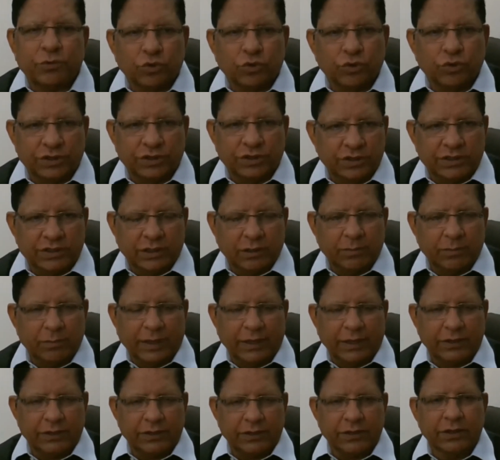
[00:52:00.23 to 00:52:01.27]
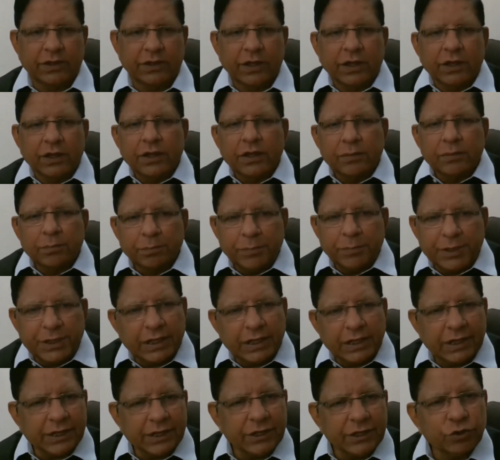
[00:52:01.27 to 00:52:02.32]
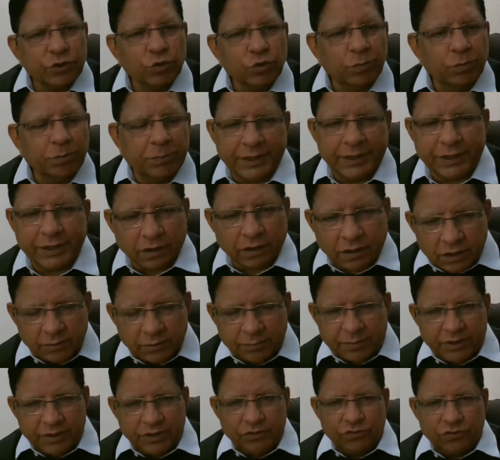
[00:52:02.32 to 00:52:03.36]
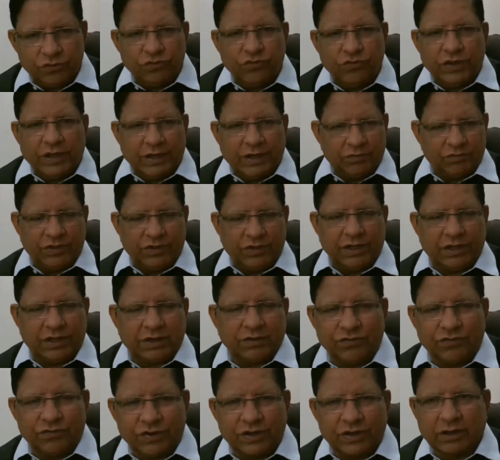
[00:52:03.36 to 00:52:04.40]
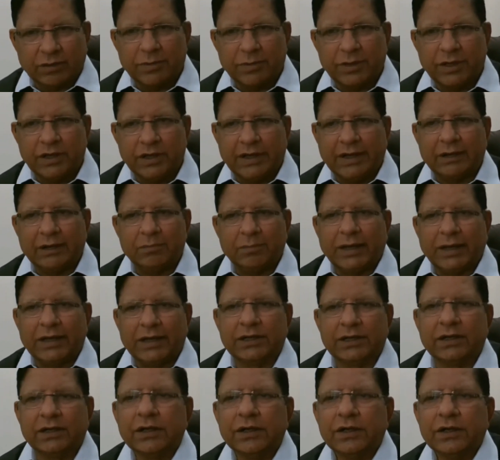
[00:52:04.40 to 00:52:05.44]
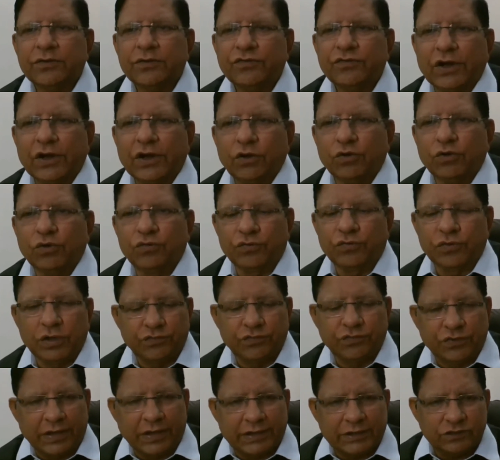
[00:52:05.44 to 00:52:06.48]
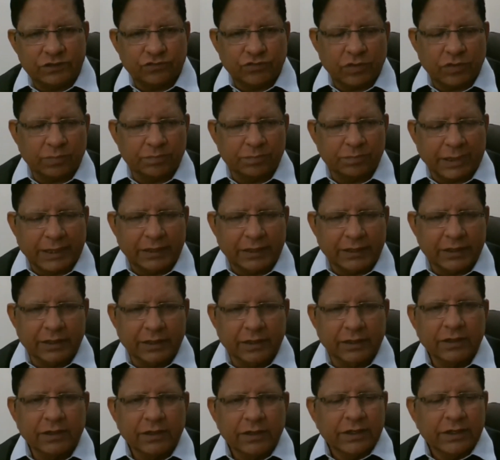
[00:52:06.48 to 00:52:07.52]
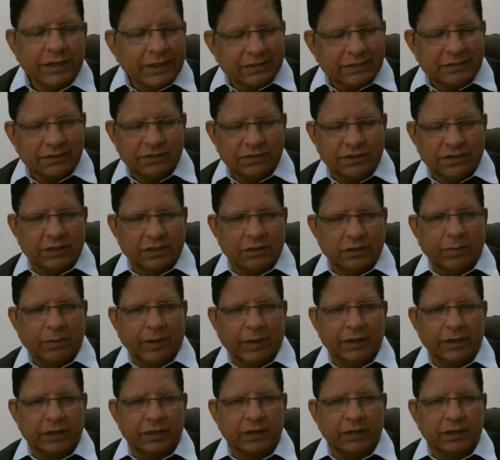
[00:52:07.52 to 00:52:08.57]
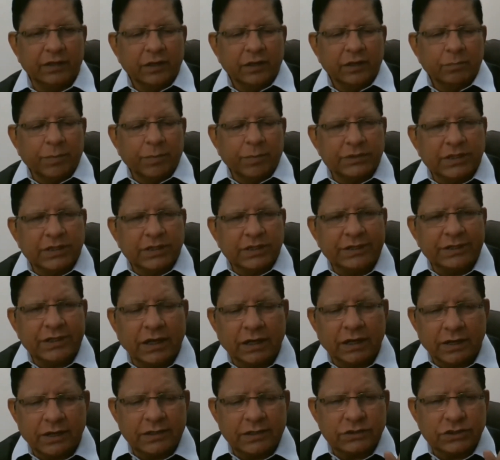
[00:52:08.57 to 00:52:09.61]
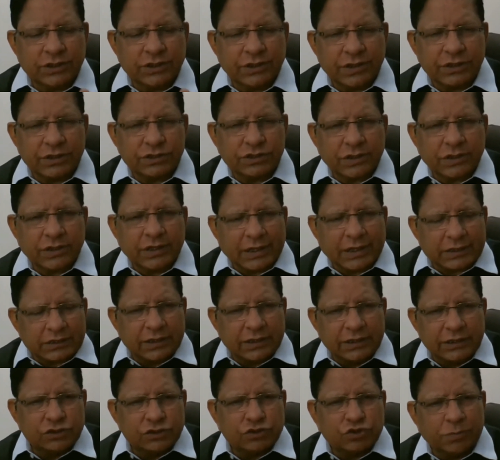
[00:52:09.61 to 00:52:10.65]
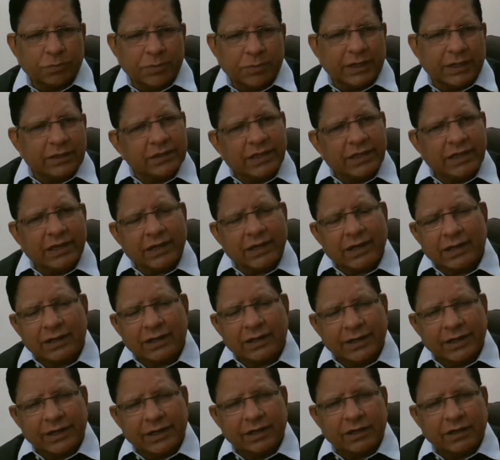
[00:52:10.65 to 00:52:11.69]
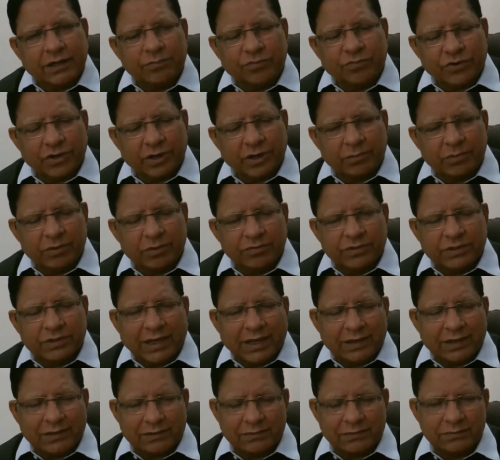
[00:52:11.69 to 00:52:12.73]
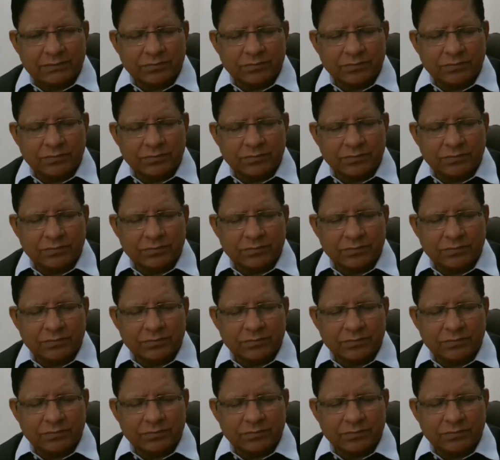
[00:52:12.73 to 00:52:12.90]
to digital banking. Me and you may not be very comfortable, and my fellow friends from banking in digital banking. But the younger generation, nothing is to be done. They are already comfortable with that.